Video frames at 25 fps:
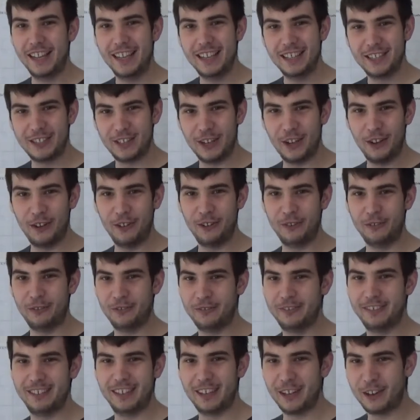
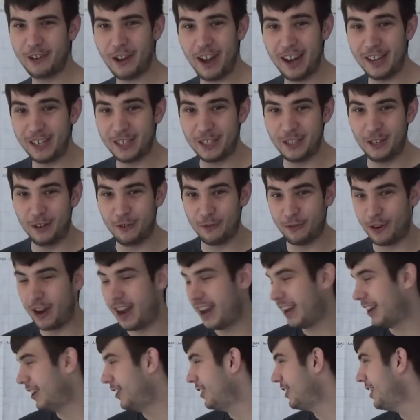So great stuff,
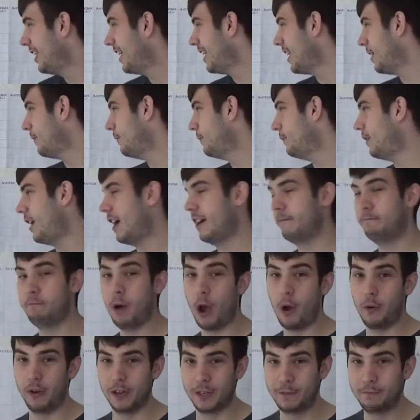Raikkonen. You can have five
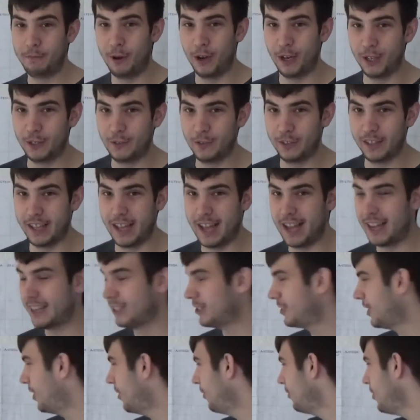bonus points for that.
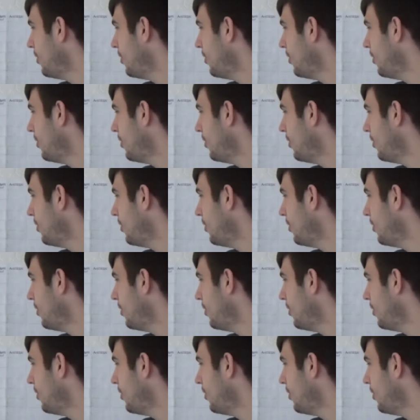So